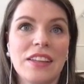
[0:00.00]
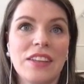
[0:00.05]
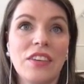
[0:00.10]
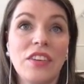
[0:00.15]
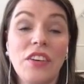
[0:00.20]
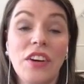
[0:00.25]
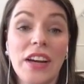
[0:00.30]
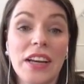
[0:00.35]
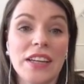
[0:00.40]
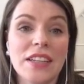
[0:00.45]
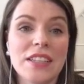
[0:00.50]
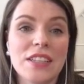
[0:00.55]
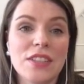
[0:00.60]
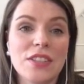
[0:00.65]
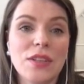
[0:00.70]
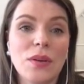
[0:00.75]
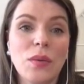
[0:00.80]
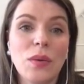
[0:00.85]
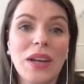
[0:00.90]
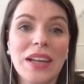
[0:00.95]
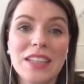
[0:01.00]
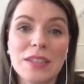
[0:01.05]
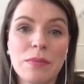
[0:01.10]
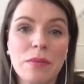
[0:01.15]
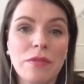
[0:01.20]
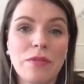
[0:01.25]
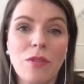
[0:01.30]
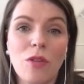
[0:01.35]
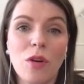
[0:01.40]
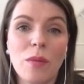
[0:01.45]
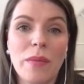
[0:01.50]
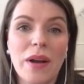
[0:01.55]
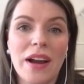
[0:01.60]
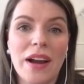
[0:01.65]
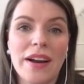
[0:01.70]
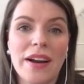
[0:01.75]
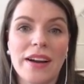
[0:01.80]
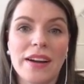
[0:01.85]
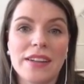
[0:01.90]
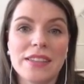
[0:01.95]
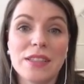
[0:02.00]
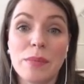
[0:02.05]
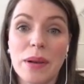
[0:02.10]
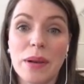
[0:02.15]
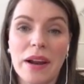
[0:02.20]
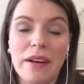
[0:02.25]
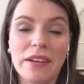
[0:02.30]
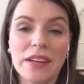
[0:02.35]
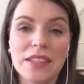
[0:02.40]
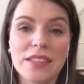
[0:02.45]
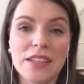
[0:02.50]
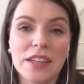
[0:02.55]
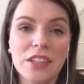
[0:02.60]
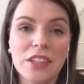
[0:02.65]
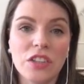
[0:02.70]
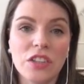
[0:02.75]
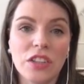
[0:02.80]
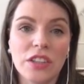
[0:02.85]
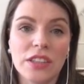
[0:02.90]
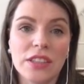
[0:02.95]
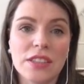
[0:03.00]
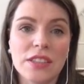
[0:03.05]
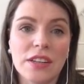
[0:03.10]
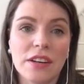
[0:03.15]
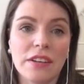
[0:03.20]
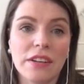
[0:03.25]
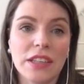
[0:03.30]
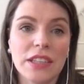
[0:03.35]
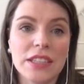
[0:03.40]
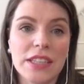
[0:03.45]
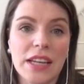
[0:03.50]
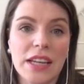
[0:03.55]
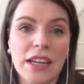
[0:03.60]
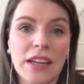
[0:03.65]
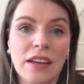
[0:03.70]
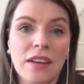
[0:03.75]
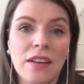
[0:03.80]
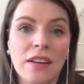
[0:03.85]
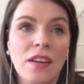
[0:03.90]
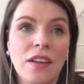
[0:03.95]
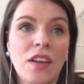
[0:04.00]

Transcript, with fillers: Great, so let's perform our similarity search on our historical data.